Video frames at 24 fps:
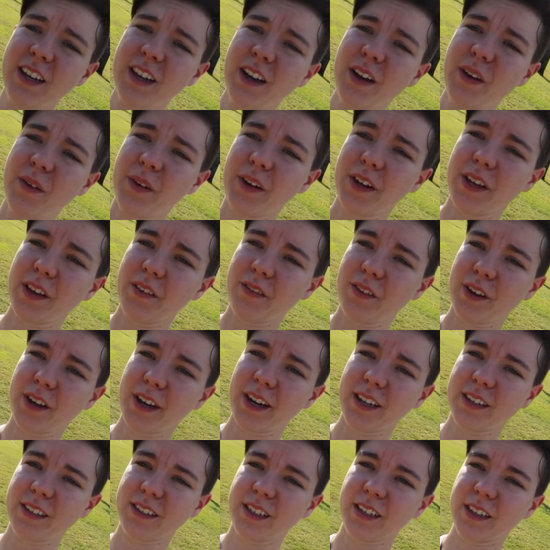I'm gonna give you
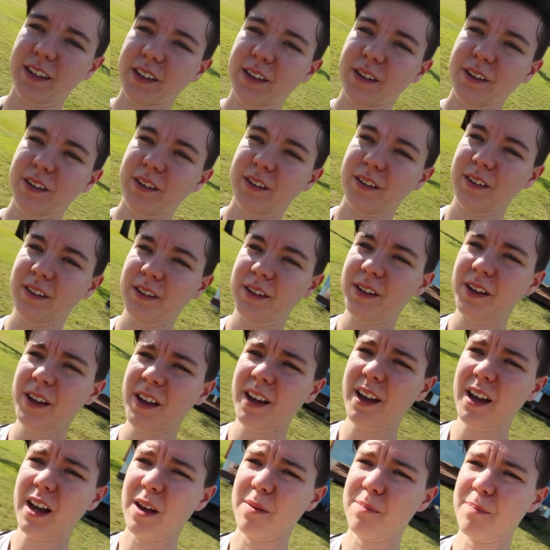guys like a
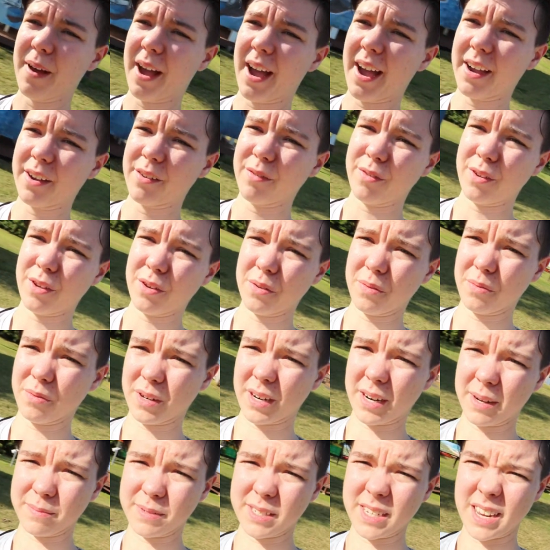back view of
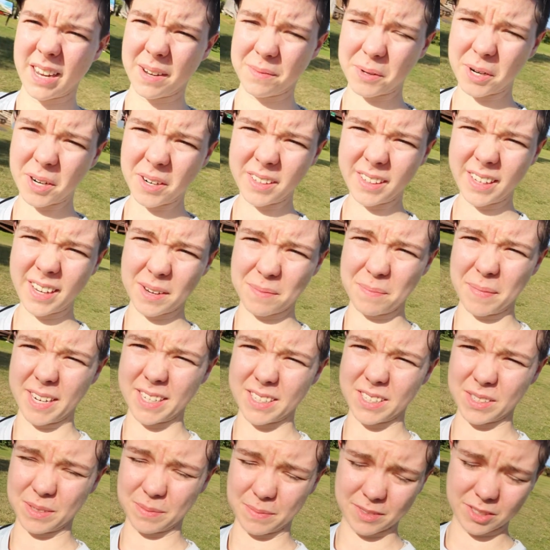what I'm seeing. I'm currently on
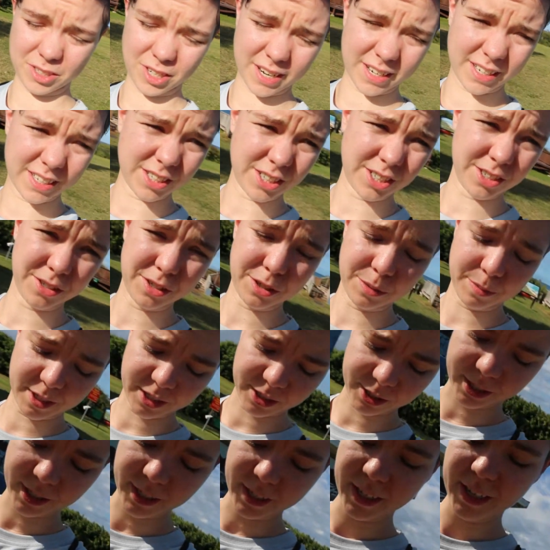base, so I'm trying not to show too
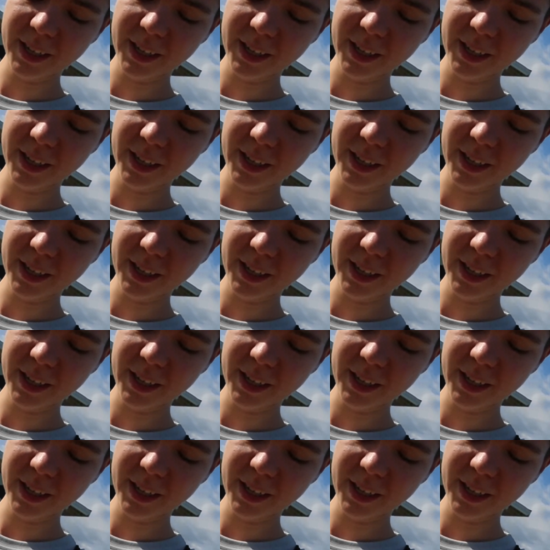much.